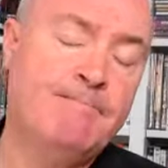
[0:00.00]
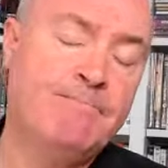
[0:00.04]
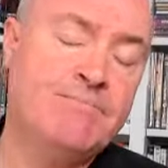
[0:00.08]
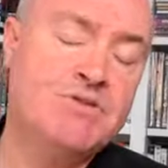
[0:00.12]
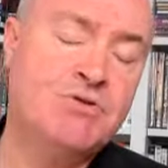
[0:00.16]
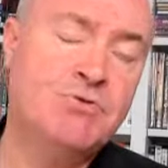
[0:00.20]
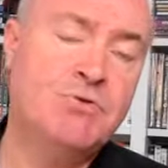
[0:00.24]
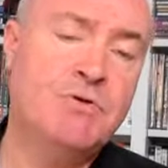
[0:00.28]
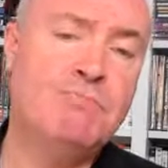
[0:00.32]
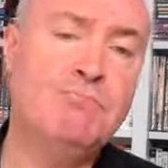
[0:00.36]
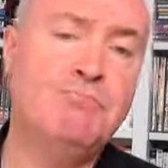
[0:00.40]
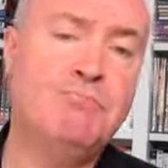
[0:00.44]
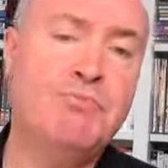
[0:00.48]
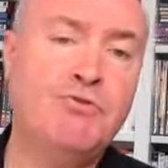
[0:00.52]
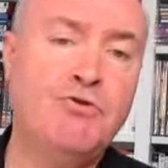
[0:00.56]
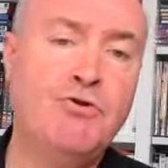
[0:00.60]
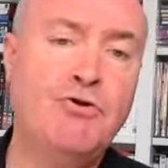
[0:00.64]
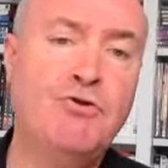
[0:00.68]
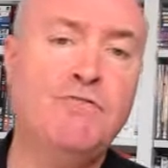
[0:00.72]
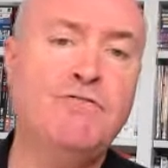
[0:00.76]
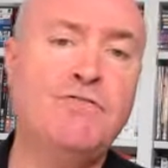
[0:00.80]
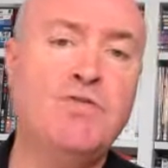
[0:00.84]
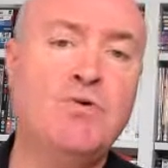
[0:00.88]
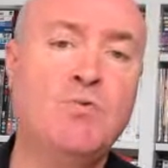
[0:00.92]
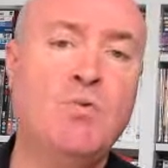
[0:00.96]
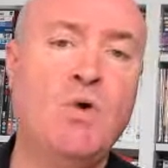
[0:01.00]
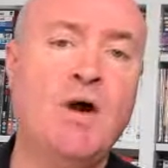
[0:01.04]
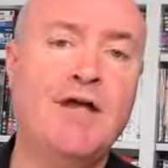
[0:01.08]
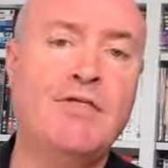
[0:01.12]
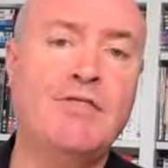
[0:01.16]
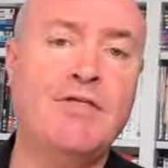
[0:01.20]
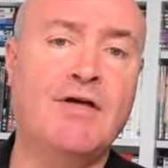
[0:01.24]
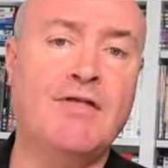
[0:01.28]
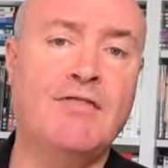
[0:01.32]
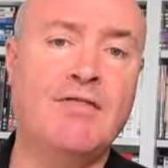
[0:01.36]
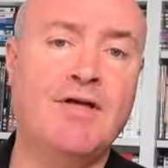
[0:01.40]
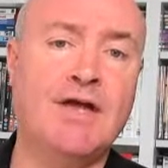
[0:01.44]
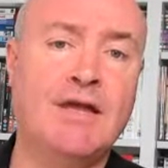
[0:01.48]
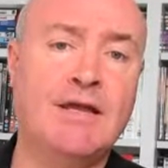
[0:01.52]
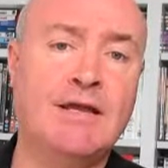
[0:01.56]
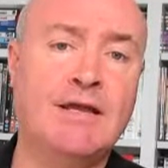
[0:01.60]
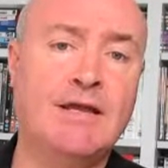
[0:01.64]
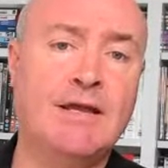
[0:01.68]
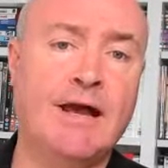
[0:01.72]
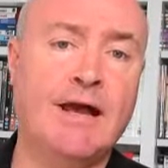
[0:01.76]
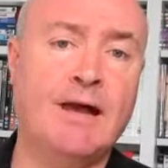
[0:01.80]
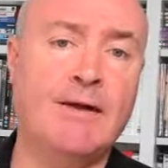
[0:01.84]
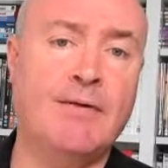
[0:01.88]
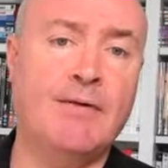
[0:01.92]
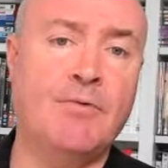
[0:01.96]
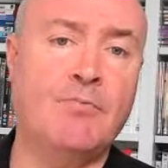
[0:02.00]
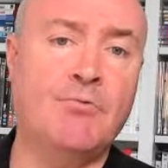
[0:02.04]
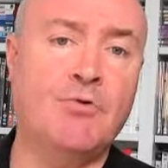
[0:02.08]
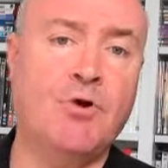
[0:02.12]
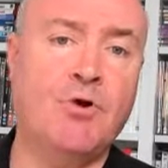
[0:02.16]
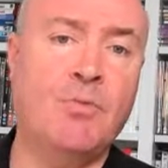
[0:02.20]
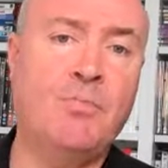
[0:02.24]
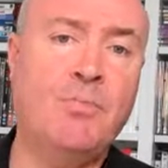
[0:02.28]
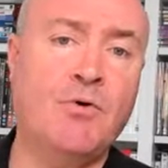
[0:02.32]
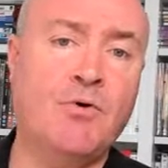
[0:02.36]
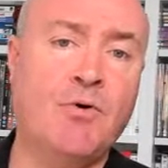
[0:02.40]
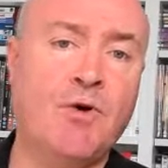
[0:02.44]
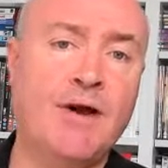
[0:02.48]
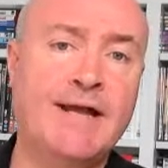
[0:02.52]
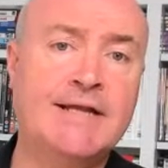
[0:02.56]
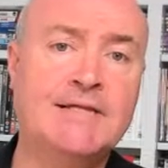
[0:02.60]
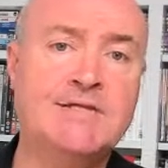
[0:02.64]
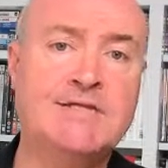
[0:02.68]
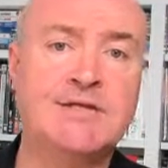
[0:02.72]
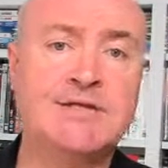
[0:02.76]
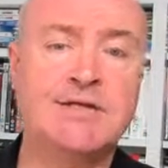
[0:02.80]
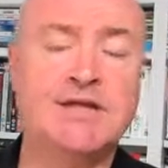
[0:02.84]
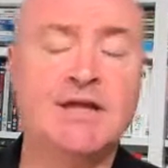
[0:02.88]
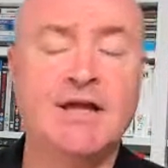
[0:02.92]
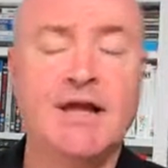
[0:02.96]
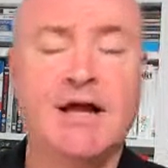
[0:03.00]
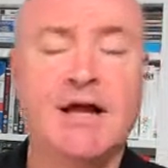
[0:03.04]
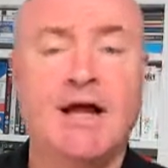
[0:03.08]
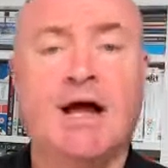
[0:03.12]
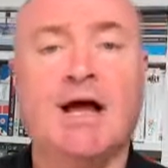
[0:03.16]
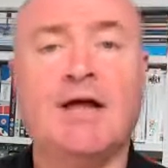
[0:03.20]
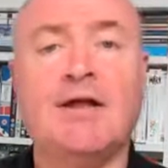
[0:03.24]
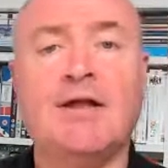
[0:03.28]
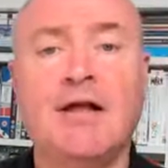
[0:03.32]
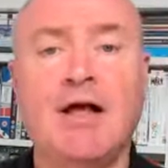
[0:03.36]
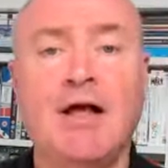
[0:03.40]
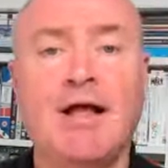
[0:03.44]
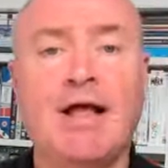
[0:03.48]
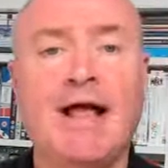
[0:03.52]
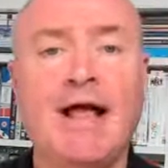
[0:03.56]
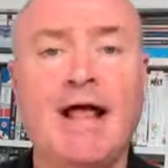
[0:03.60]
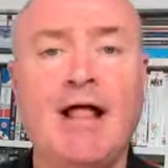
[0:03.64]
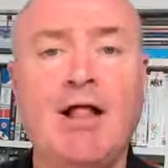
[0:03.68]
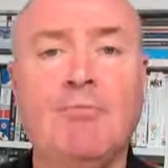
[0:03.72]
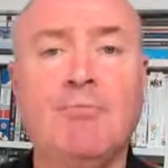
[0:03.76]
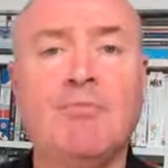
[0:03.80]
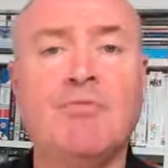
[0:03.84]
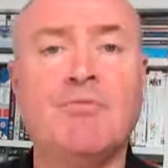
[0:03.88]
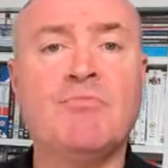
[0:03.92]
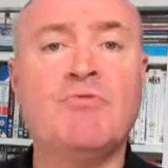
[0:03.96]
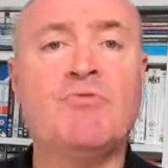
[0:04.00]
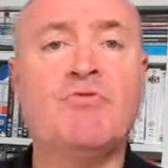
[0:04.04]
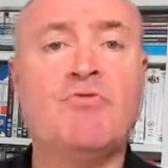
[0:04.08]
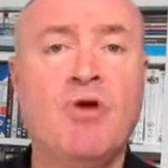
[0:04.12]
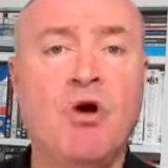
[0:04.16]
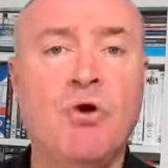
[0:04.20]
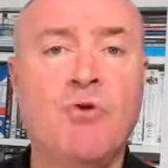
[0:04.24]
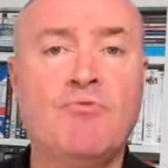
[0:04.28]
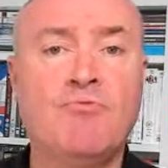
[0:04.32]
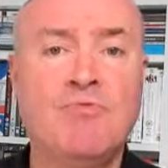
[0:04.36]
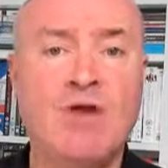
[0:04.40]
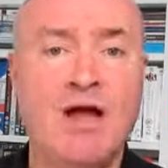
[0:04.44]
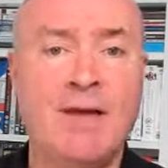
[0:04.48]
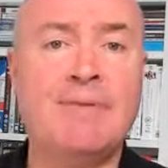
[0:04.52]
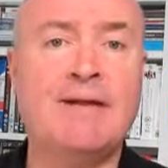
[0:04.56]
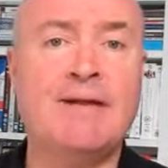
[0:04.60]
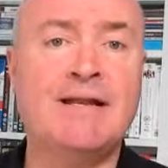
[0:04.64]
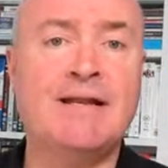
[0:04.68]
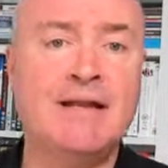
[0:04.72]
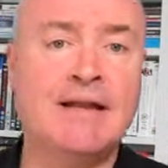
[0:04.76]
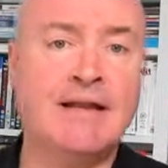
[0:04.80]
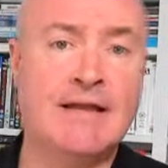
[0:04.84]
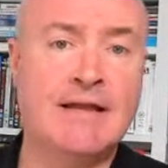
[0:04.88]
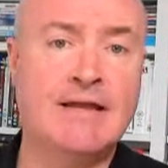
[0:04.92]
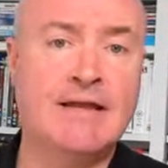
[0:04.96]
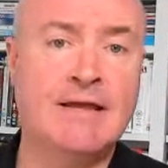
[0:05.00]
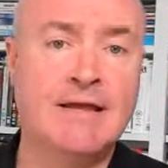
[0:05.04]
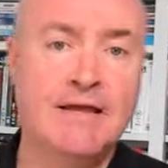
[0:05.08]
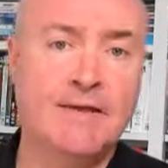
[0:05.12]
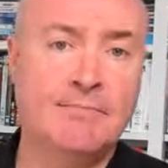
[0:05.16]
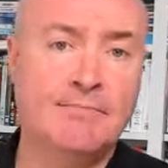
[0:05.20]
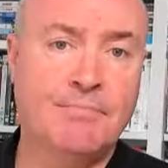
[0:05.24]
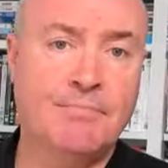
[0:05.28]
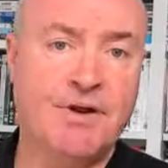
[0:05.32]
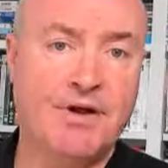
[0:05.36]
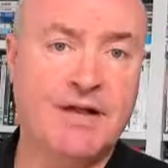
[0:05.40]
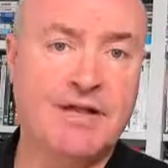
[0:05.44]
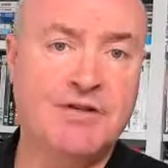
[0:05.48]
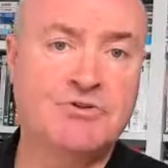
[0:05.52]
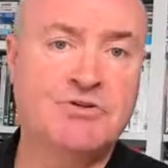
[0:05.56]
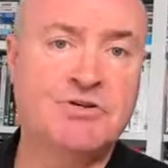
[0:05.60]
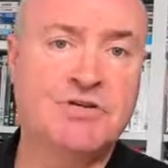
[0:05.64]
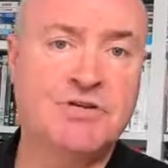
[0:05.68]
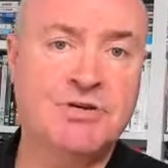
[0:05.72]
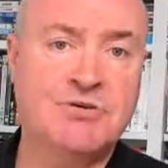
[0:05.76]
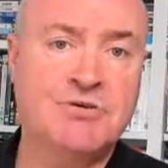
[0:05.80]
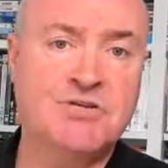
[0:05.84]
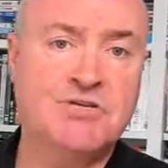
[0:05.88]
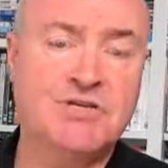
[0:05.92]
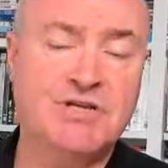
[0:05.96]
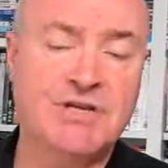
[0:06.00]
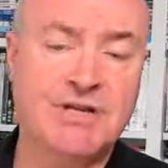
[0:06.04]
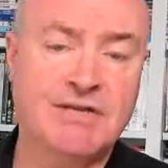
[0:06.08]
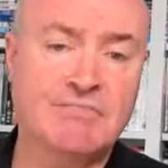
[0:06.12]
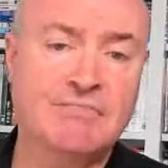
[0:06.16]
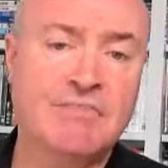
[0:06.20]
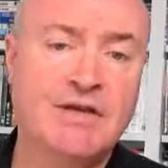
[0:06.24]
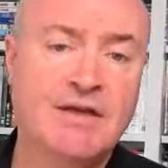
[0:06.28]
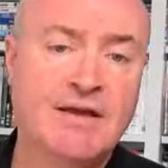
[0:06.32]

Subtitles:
to improve the way that they were operated and help them grow rapidly by introducing,